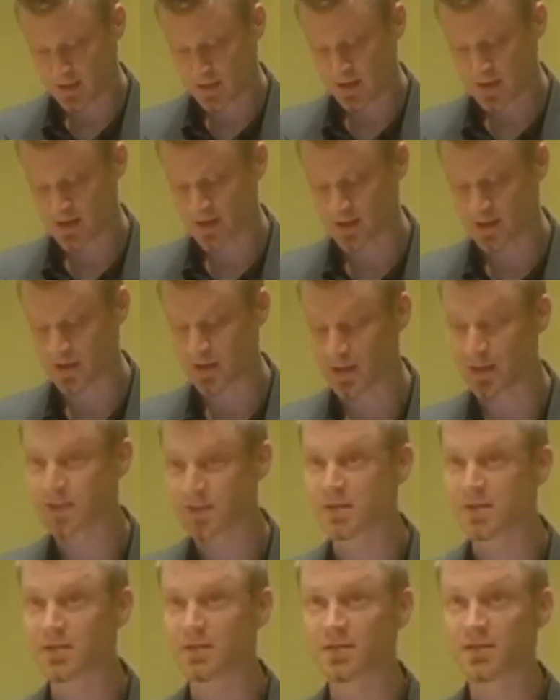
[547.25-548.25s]
And it
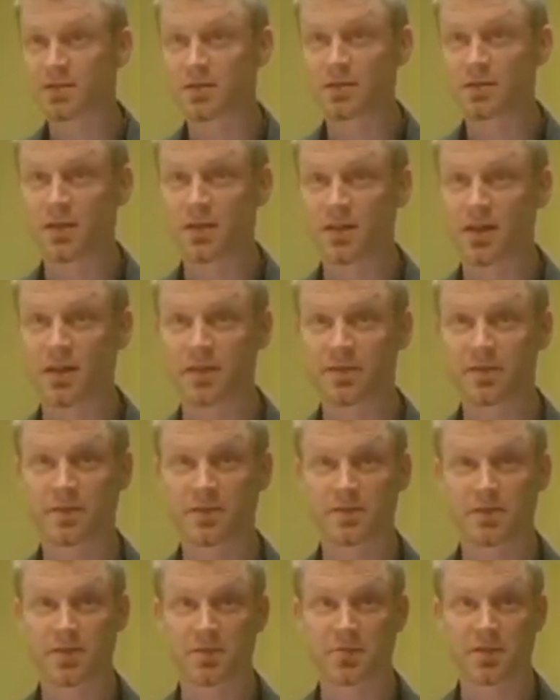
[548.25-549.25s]
isn't enough
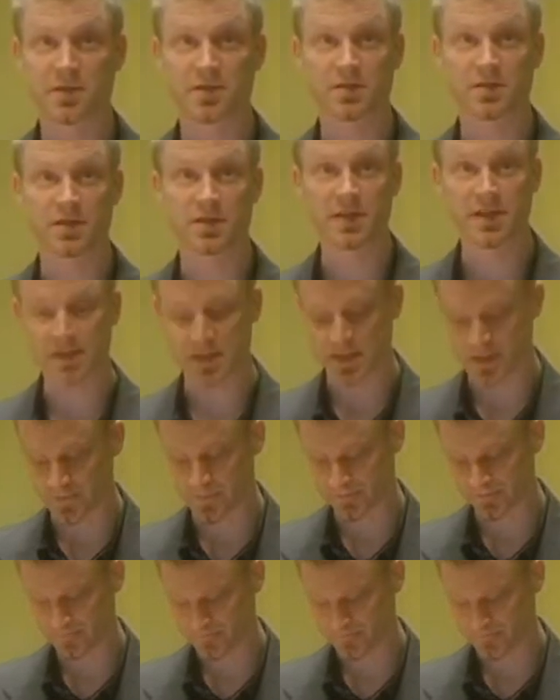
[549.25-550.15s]
simply to listen.